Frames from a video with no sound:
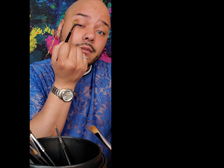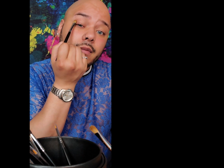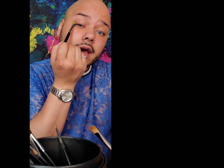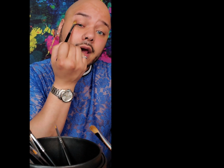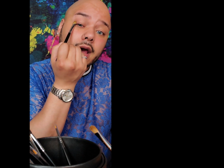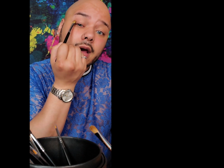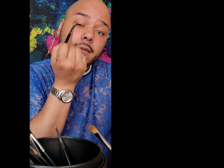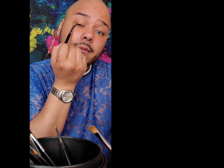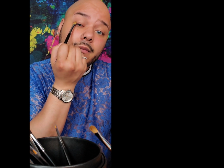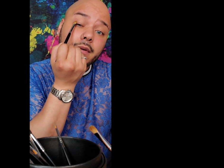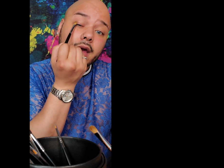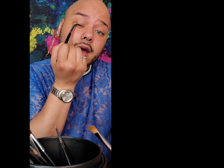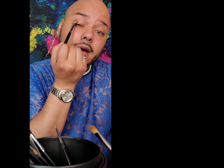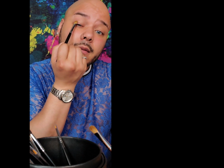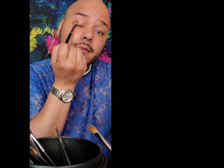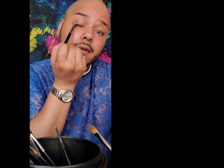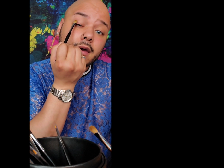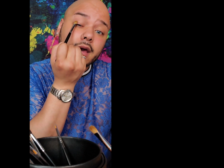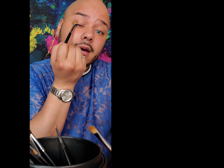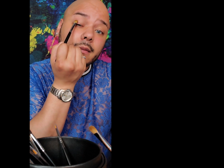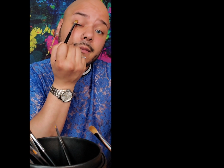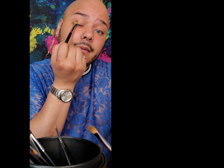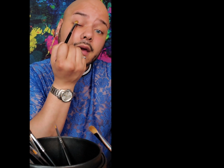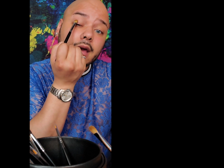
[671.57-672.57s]
bam, bam,
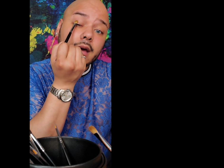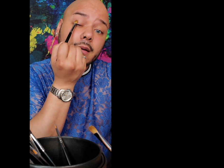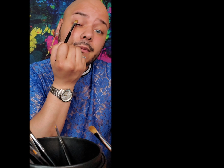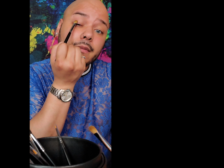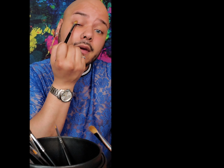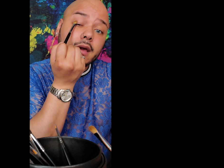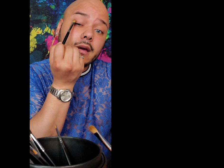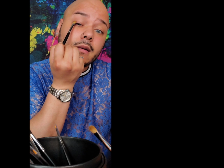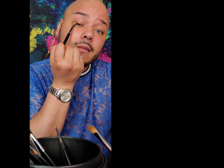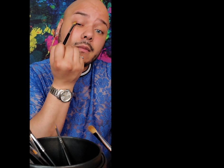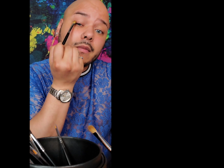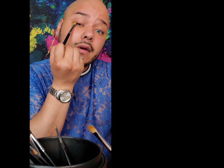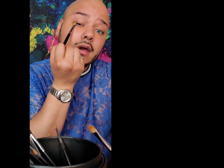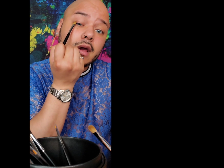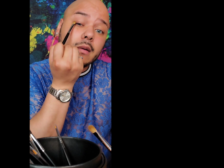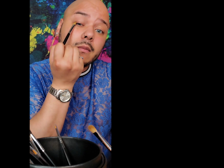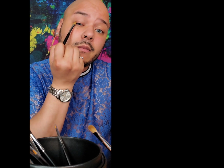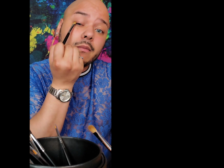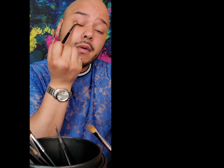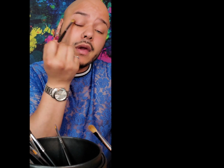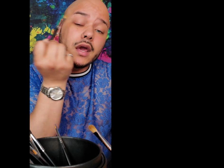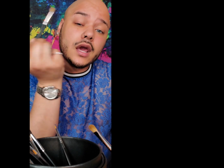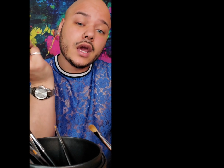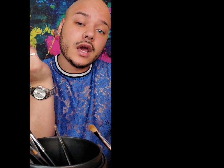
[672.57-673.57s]
bam,
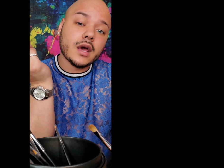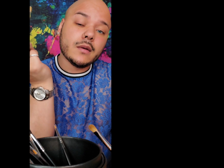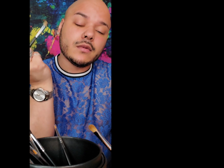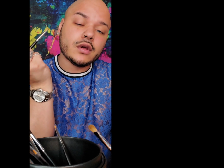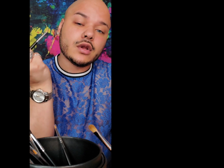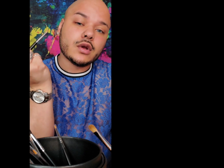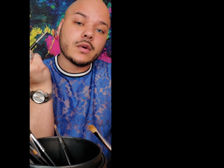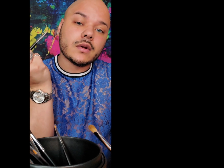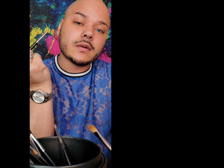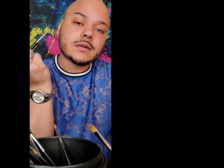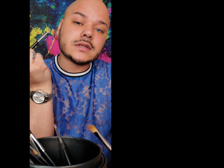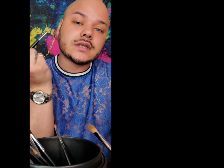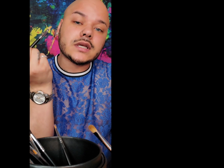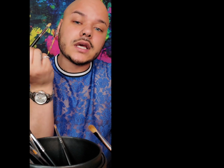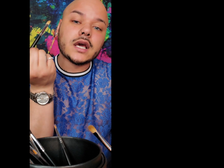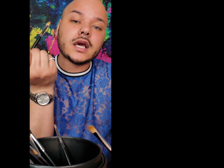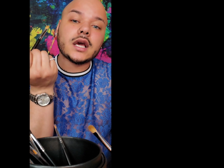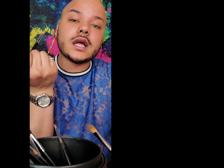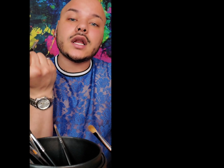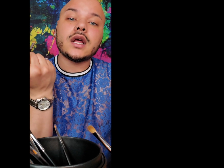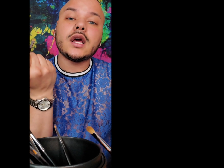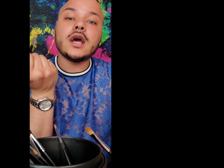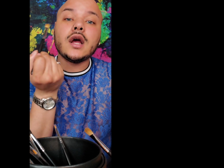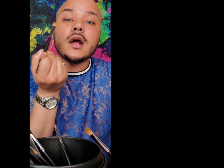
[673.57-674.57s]
bam. You know what I'm
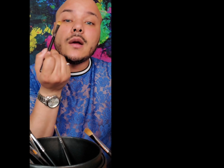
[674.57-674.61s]
saying?